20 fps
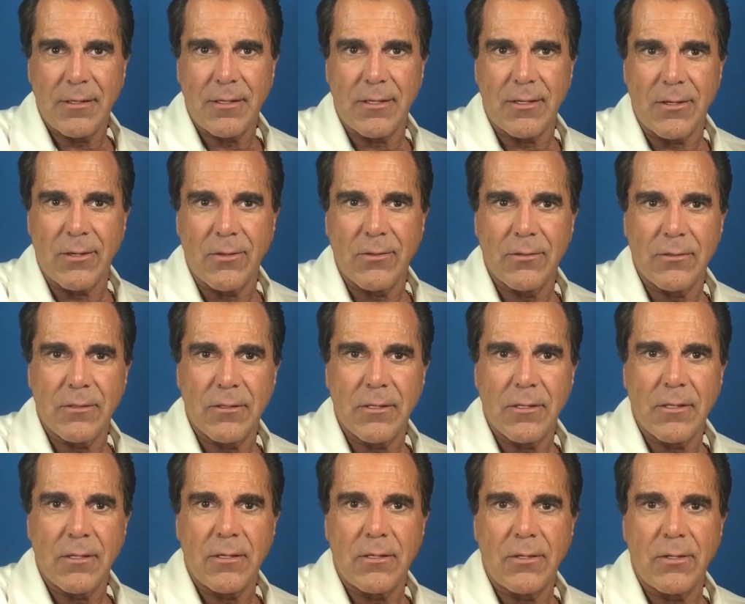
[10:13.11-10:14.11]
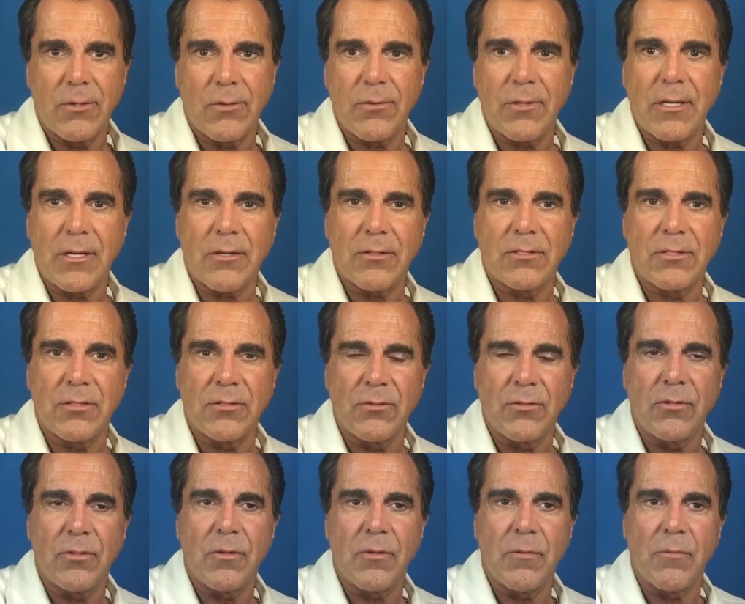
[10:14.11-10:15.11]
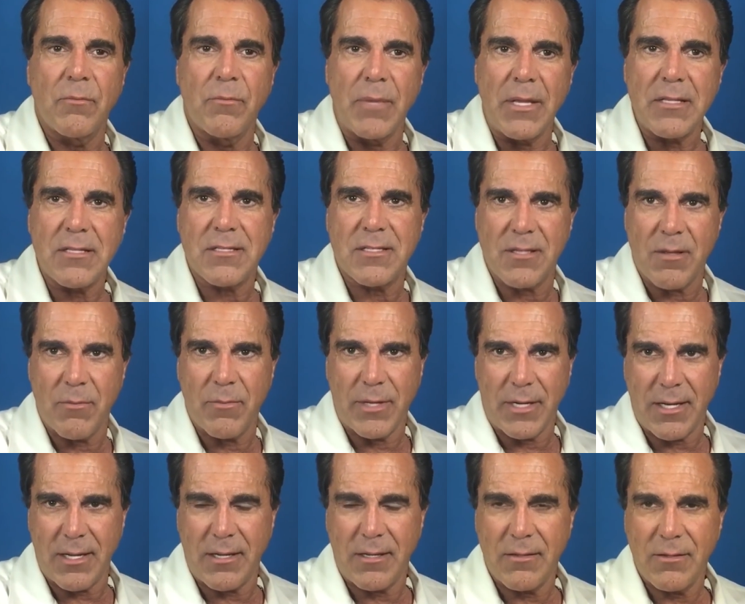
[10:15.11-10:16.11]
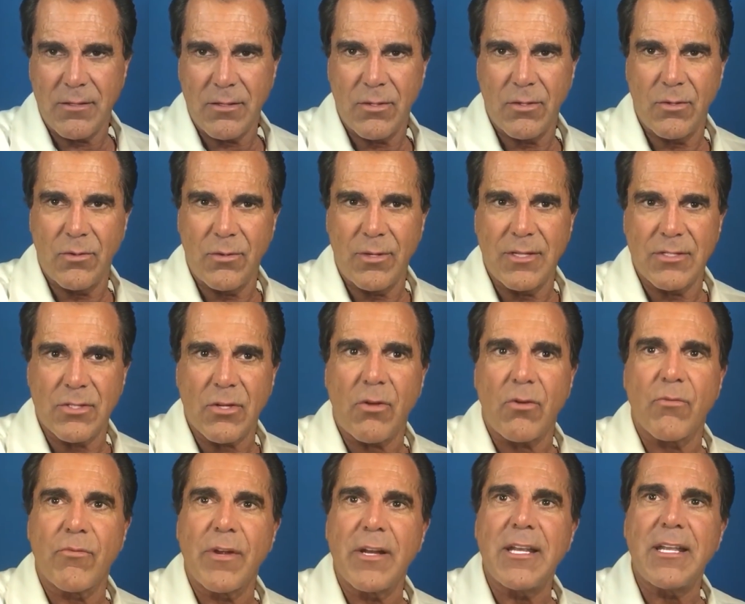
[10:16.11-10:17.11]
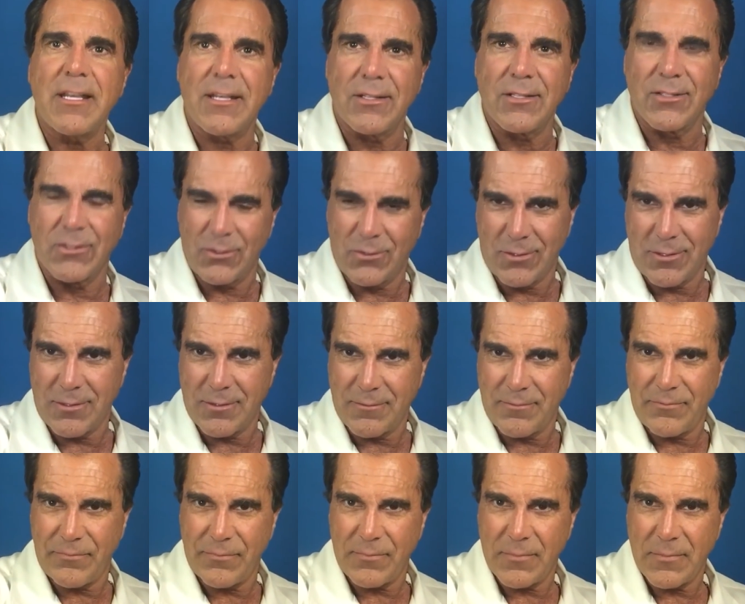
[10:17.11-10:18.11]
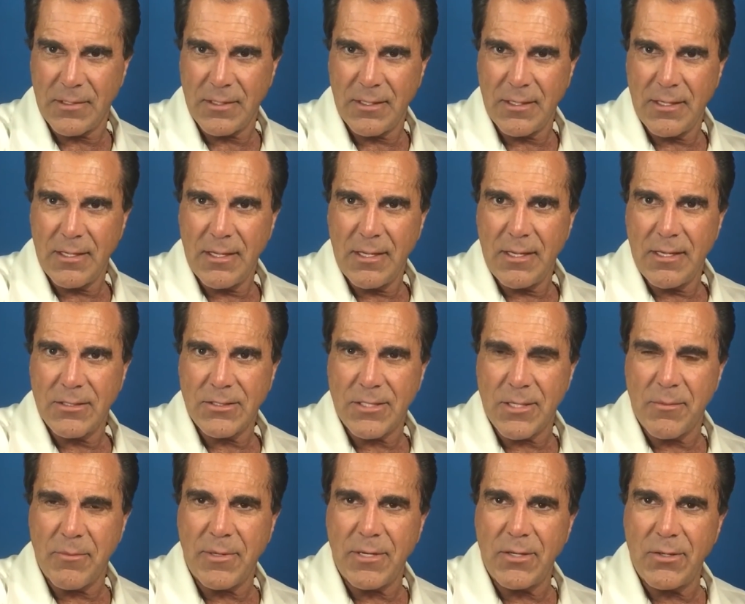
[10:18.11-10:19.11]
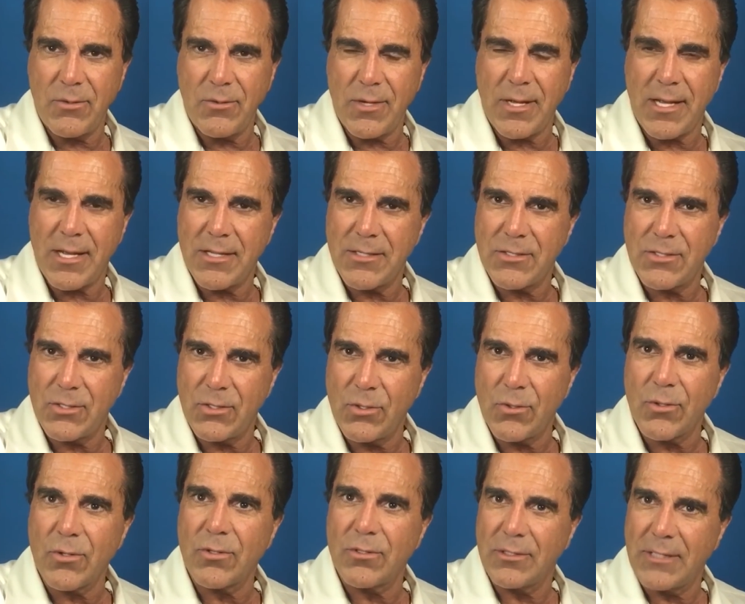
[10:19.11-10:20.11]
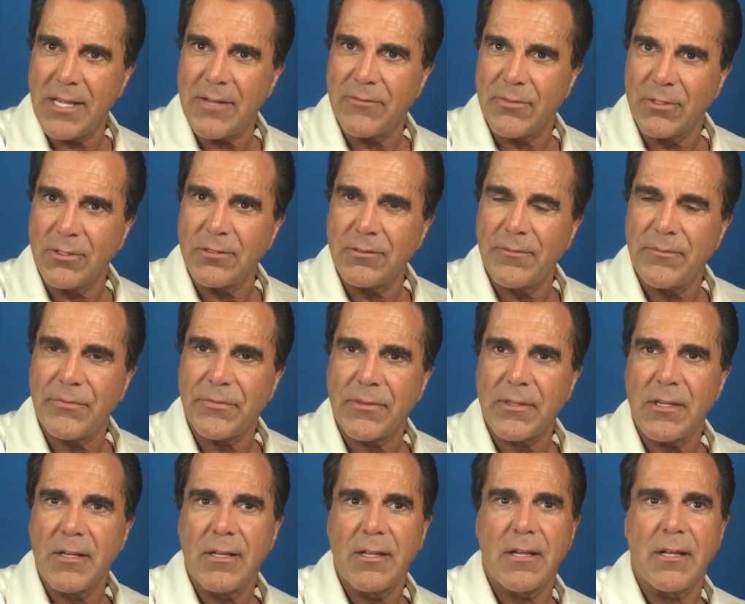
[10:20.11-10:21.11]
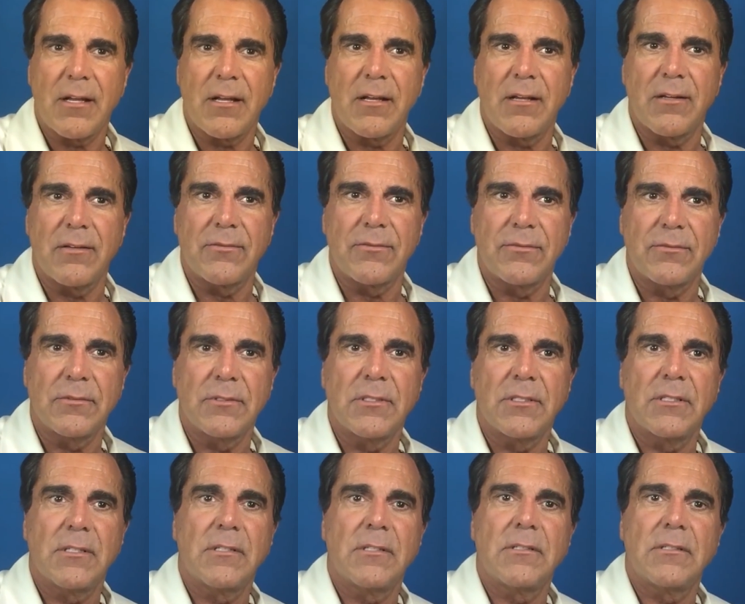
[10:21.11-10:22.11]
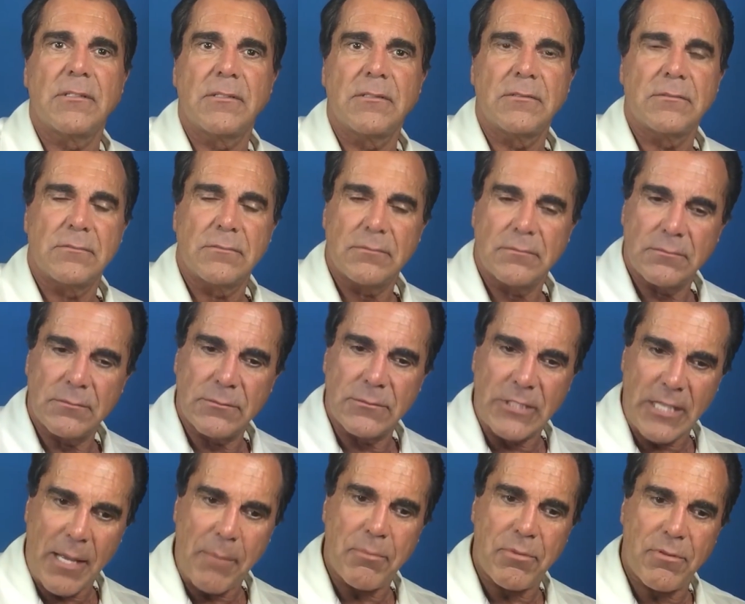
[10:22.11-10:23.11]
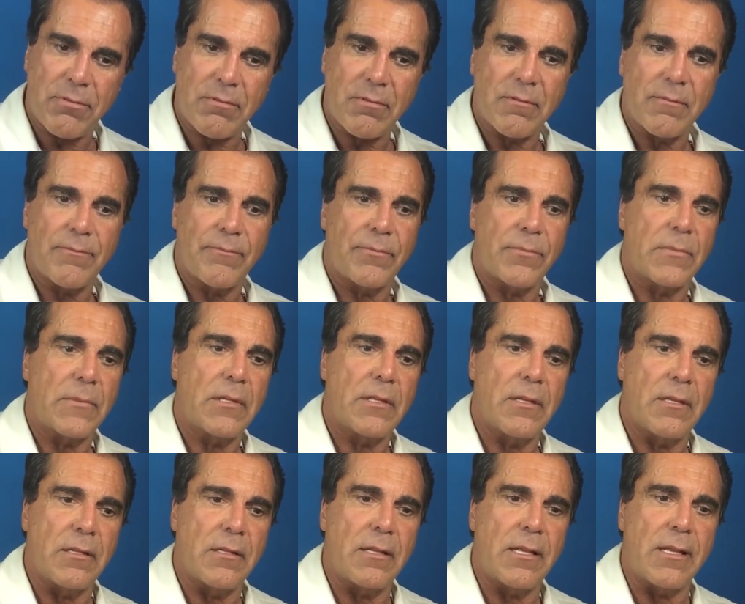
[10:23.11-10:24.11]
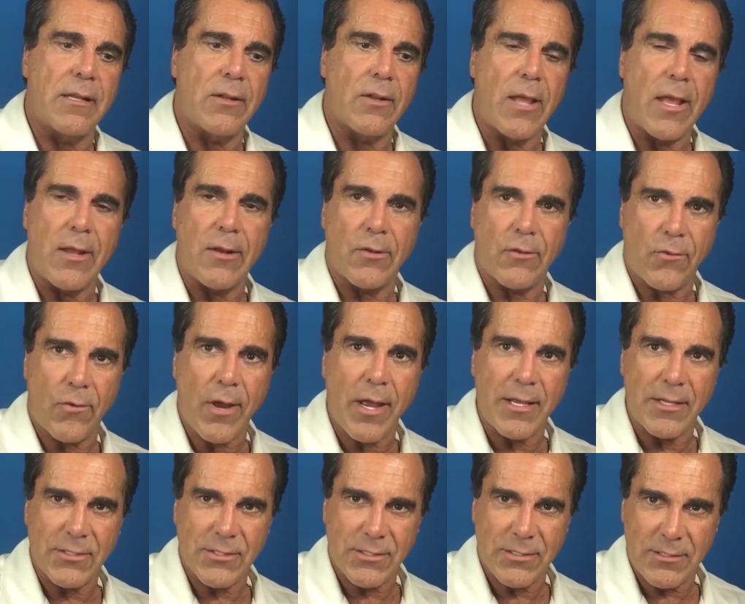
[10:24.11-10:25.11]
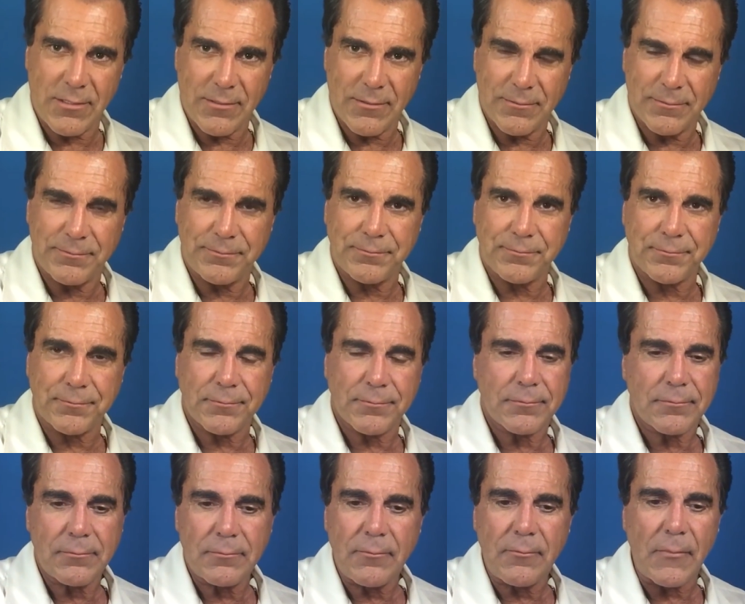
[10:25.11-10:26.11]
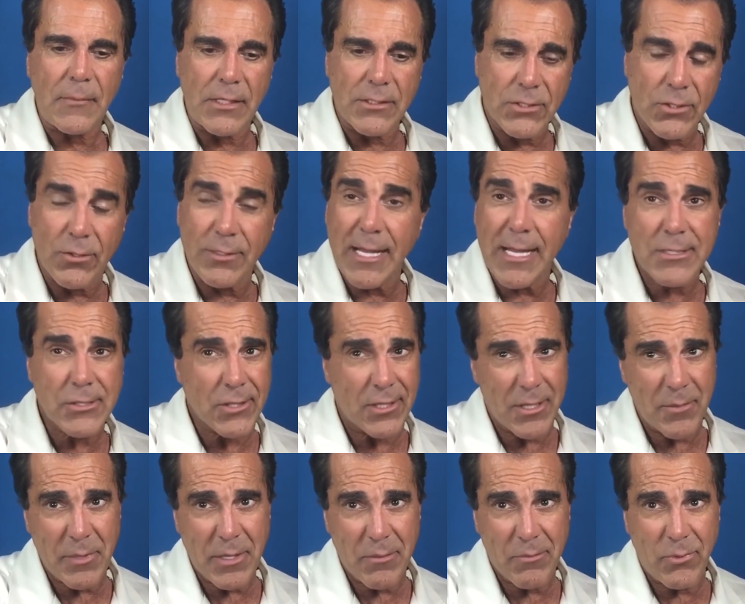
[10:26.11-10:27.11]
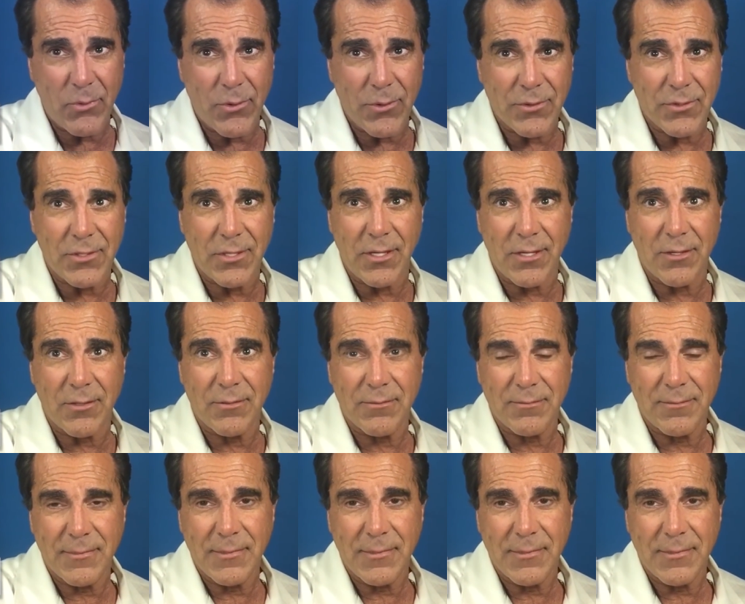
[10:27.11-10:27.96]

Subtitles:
You know, you're there to meet somebody who is already in the Lord, somebody who has your level of depth in Christ. So that's going to be important to you.